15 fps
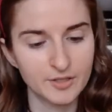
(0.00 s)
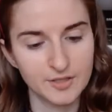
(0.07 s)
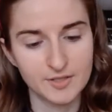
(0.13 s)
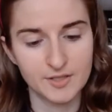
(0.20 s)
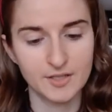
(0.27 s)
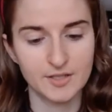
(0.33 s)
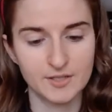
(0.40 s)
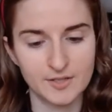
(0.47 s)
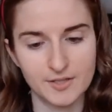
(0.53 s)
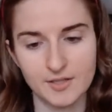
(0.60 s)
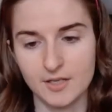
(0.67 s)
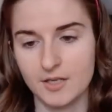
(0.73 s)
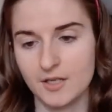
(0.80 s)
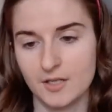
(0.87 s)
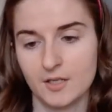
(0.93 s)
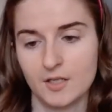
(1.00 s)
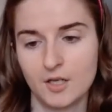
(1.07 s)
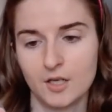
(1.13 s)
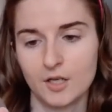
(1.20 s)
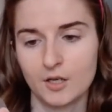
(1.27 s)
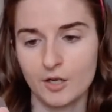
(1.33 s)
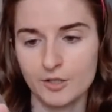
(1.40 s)
This is the
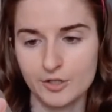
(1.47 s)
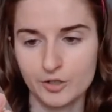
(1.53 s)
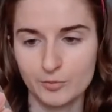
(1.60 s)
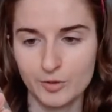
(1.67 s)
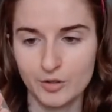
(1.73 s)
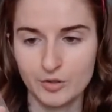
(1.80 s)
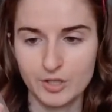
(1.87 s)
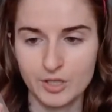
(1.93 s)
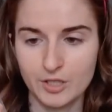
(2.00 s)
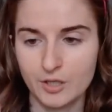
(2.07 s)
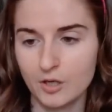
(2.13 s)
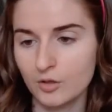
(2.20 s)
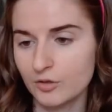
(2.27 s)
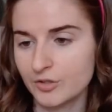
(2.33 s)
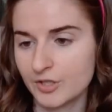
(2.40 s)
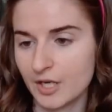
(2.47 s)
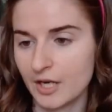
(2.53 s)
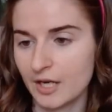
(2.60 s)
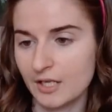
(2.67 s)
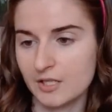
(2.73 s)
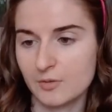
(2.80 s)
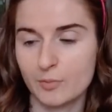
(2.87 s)
Carter Beauty Hold
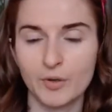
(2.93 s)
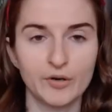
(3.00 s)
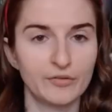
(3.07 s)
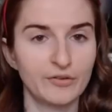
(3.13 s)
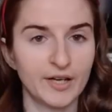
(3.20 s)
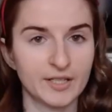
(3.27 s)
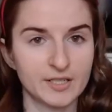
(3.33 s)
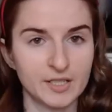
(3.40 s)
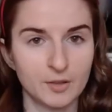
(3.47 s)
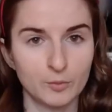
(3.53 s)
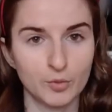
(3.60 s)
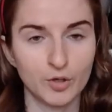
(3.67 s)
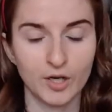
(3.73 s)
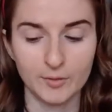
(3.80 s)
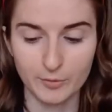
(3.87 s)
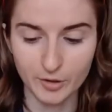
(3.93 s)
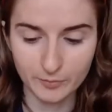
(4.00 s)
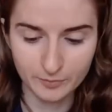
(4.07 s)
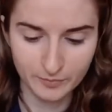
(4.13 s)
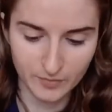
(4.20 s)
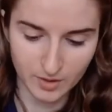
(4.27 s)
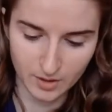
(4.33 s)
Tight Perfecting Primer.
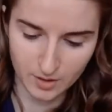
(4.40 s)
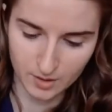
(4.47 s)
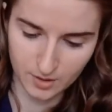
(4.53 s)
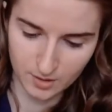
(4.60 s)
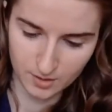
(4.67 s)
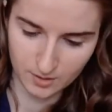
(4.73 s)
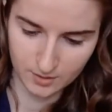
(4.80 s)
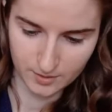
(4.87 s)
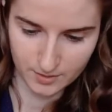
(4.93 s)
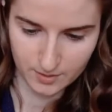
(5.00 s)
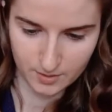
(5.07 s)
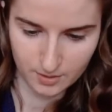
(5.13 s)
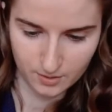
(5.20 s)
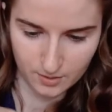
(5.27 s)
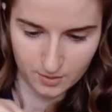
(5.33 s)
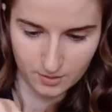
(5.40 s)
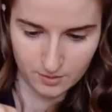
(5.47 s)
So